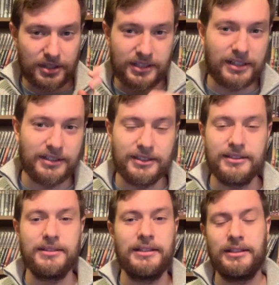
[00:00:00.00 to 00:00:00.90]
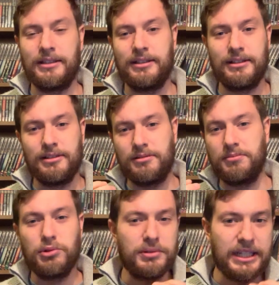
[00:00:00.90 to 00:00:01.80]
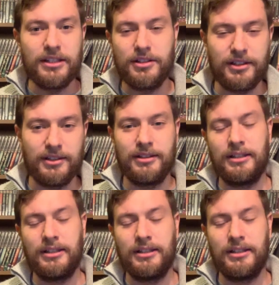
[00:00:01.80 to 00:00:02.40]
a darker, a more dingier